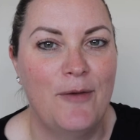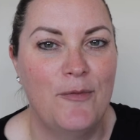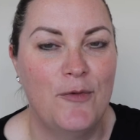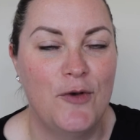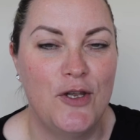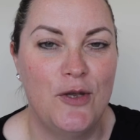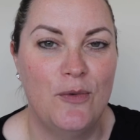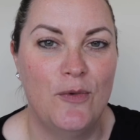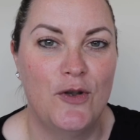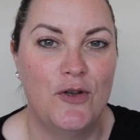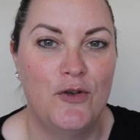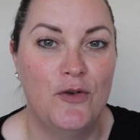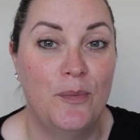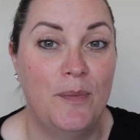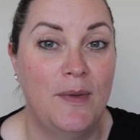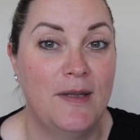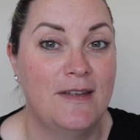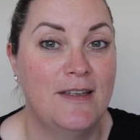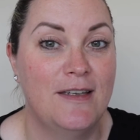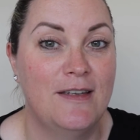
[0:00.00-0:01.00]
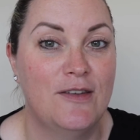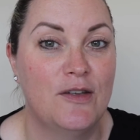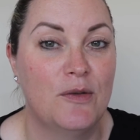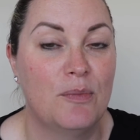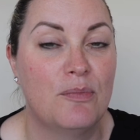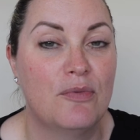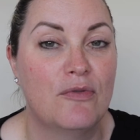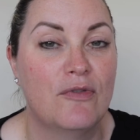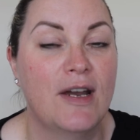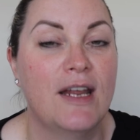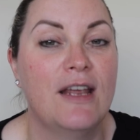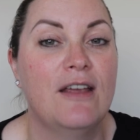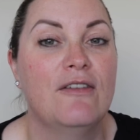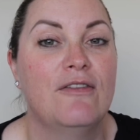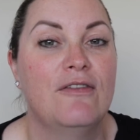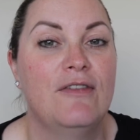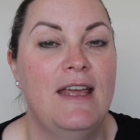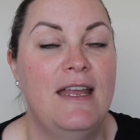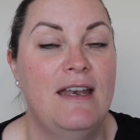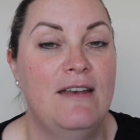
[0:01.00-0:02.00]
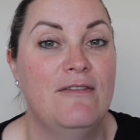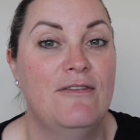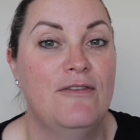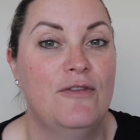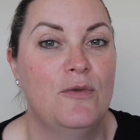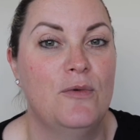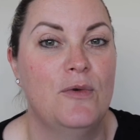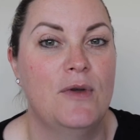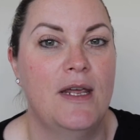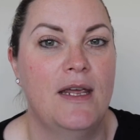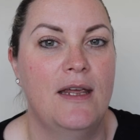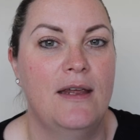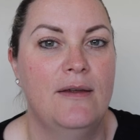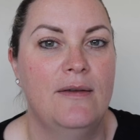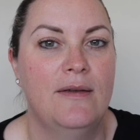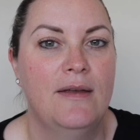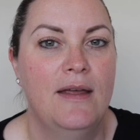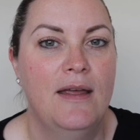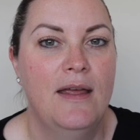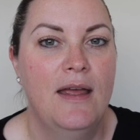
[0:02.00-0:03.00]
and what you want your business to bring in for you.